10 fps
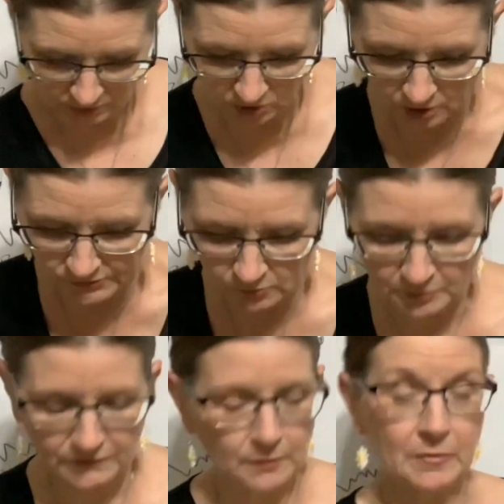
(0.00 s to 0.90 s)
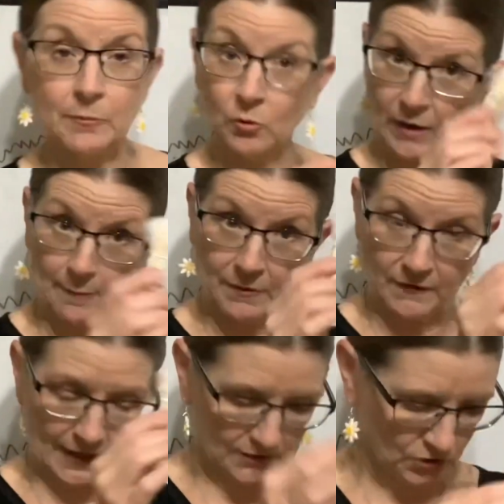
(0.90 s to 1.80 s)
also put the bubble wrap on
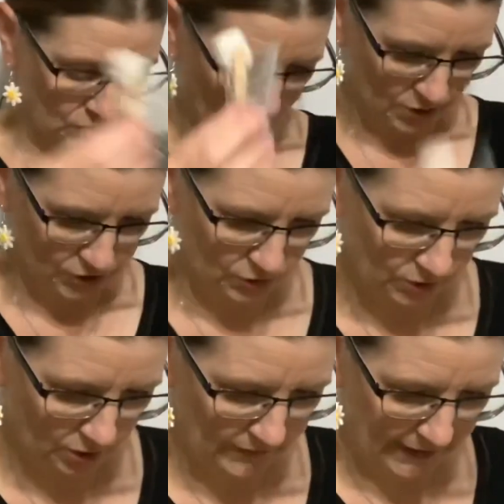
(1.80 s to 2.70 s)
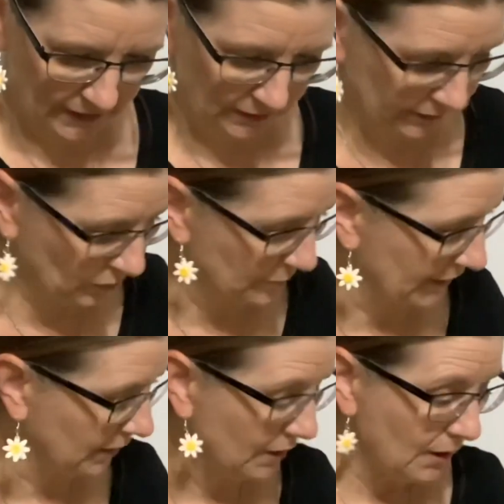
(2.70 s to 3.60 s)
that too. I'll show y'all that in a little
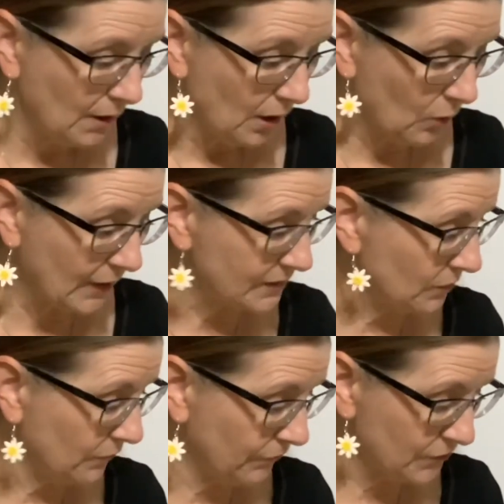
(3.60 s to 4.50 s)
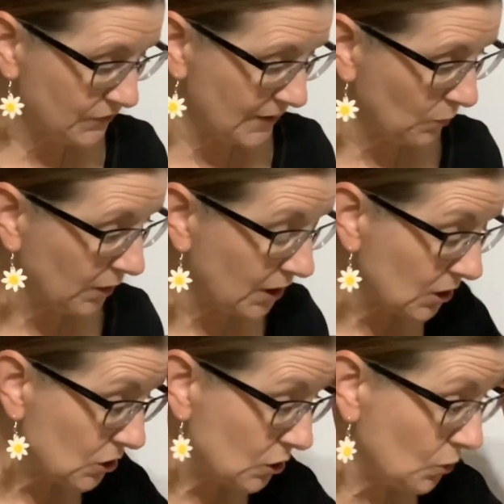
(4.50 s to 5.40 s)
bit. Okay, so the first thing we're
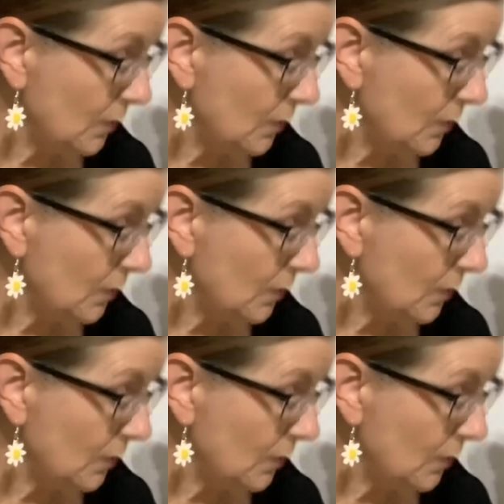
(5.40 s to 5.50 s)
gonna do